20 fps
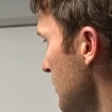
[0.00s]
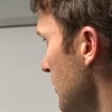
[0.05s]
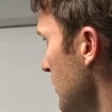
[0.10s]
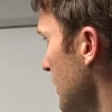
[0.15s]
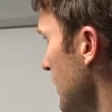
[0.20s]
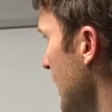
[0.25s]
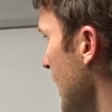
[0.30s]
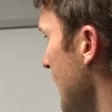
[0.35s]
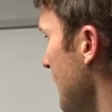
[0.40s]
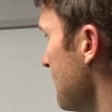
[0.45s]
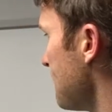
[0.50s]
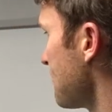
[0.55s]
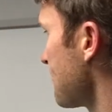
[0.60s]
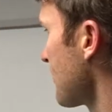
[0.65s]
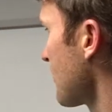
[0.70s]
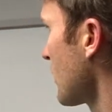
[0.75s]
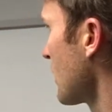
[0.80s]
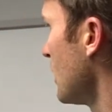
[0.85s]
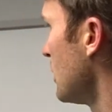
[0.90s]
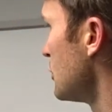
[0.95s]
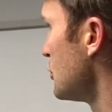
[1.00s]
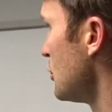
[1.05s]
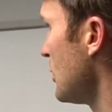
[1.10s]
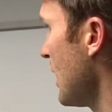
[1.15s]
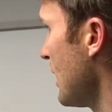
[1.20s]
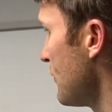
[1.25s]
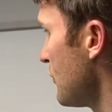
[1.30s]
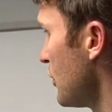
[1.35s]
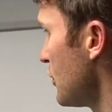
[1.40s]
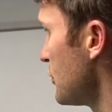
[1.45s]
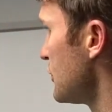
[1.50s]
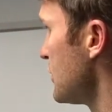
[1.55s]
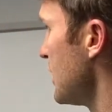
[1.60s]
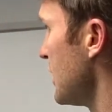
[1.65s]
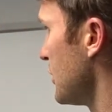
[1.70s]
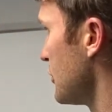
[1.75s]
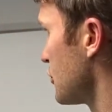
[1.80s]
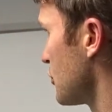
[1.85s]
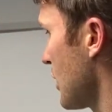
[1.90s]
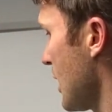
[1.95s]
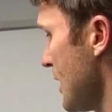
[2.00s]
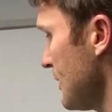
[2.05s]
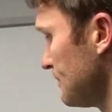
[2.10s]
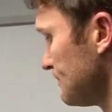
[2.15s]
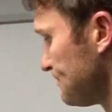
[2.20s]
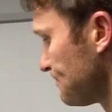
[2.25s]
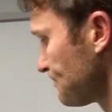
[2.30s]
Okay, so you have those things, right?